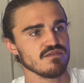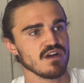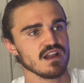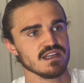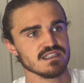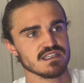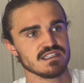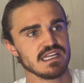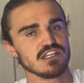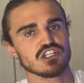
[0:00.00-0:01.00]
file is
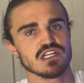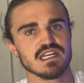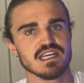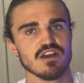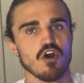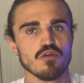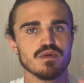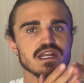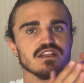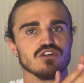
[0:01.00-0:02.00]
essentially
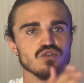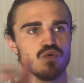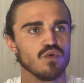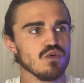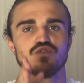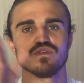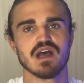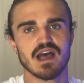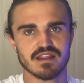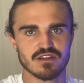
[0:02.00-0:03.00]
opening the door to the
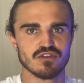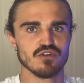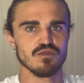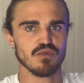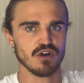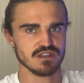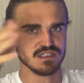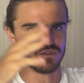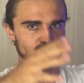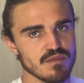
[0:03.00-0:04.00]
other third-party
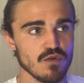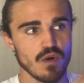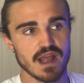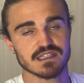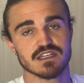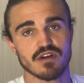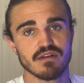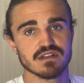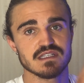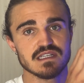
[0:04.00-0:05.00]
tool for
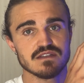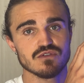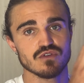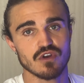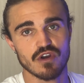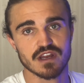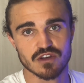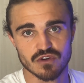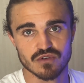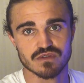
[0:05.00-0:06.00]
Antigravity to go and
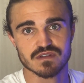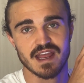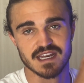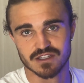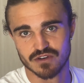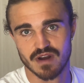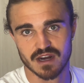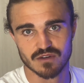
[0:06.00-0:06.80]
use and interact